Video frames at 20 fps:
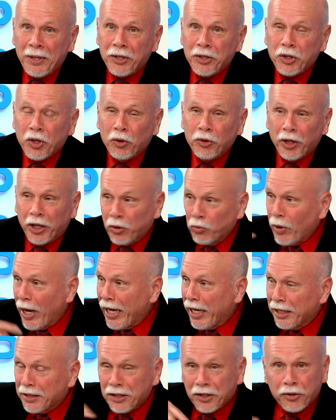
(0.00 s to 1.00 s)
So you can
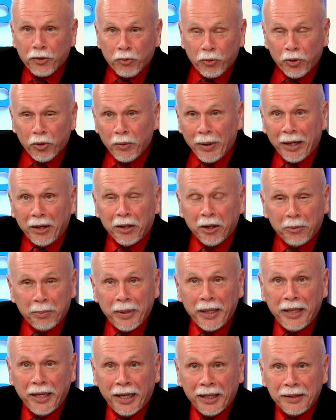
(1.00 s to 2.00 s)
write us through
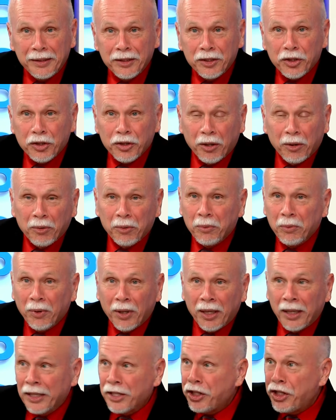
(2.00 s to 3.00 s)
LLBN.
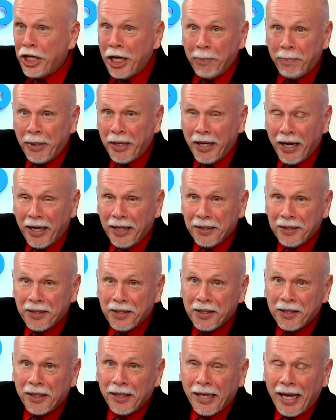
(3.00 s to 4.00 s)
So
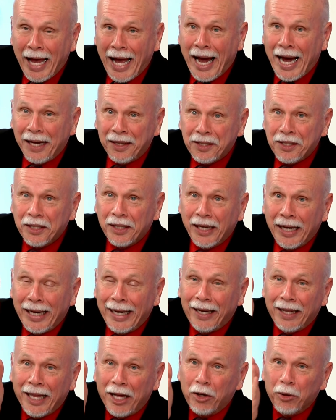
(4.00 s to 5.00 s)
GPS at
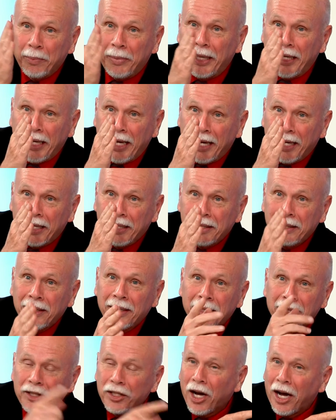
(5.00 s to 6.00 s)

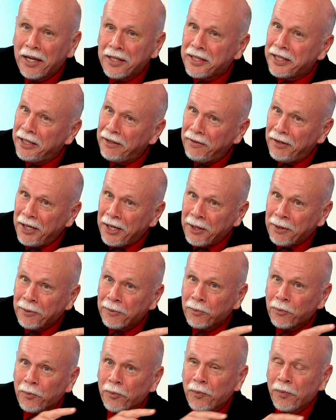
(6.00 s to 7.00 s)
LLBN.tv.
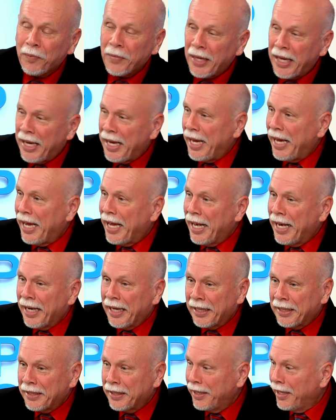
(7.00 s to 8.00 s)

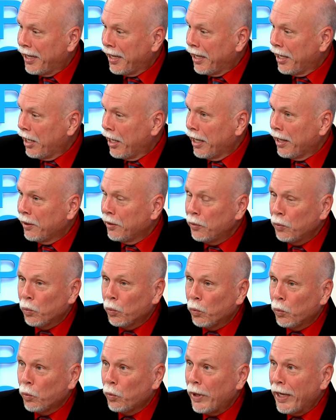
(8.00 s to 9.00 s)
And
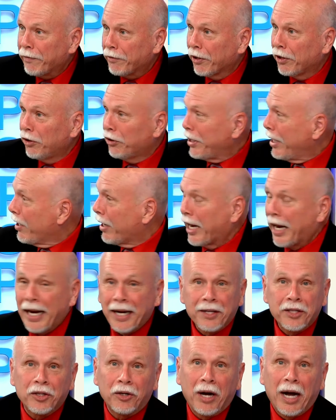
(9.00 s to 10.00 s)
we have to learn how to
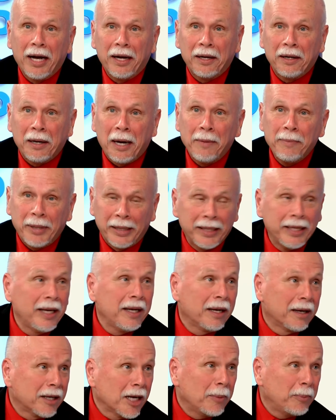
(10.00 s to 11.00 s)
answer. I've been
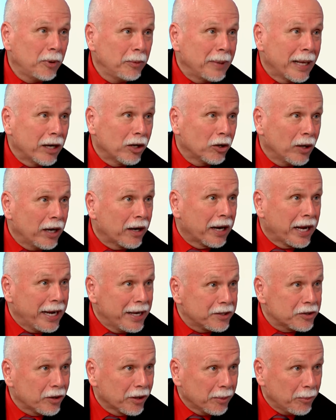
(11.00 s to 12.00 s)
getting a couple, but I don't know how to
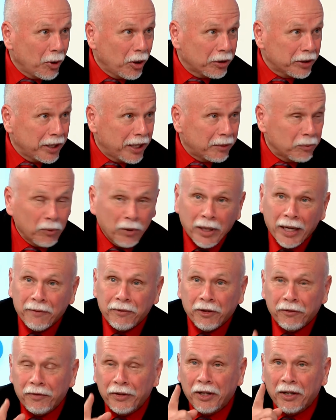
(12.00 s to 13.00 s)
answer them all yet. We'll
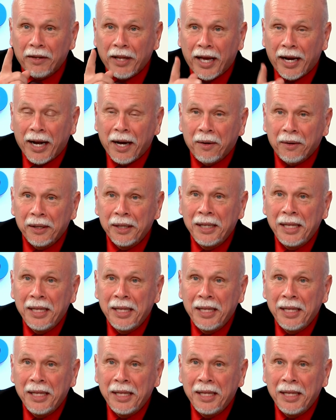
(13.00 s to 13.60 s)
have to figure that out.